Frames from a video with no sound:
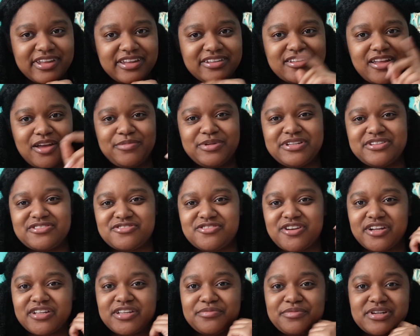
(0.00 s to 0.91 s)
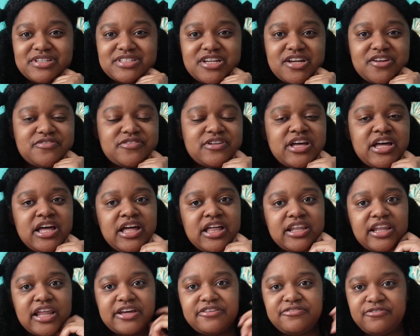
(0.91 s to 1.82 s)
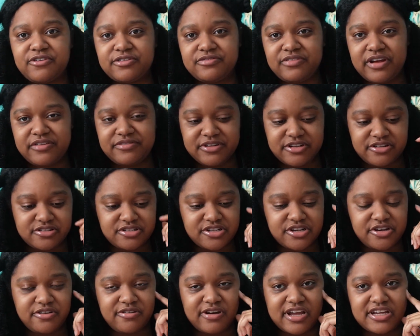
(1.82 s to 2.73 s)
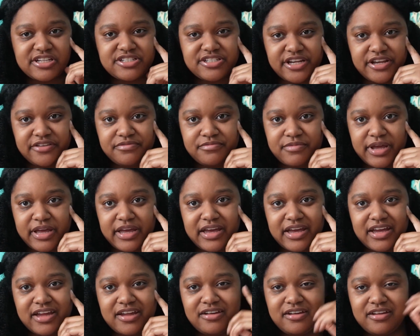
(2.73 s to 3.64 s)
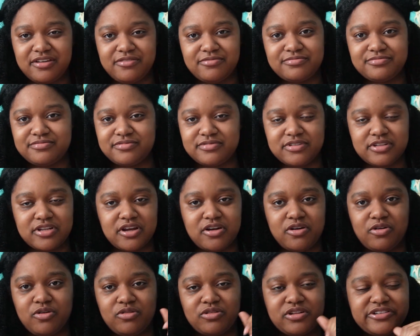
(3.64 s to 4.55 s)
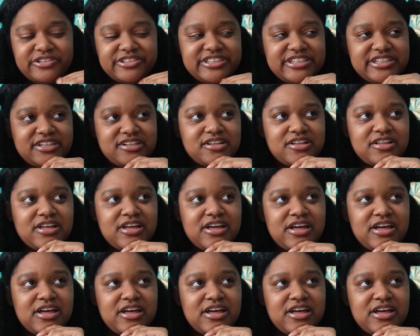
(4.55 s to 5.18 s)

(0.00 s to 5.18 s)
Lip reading: not me distracting myself. Like 4 or 5 years ago, I shaved my head. A whole ordeal.